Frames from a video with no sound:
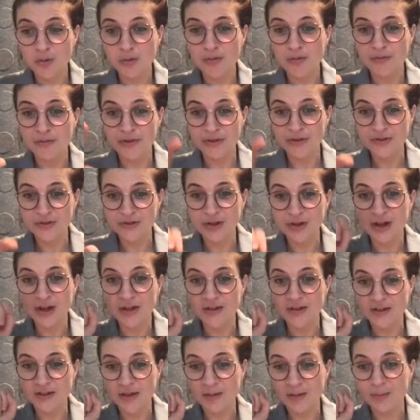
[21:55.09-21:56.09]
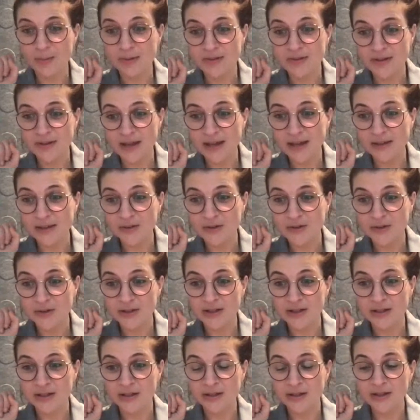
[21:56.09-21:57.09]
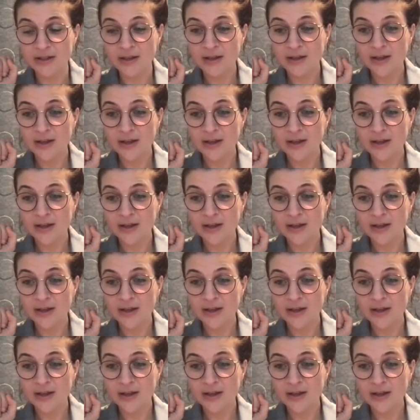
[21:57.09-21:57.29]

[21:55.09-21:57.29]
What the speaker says: of the CiSE app is actually,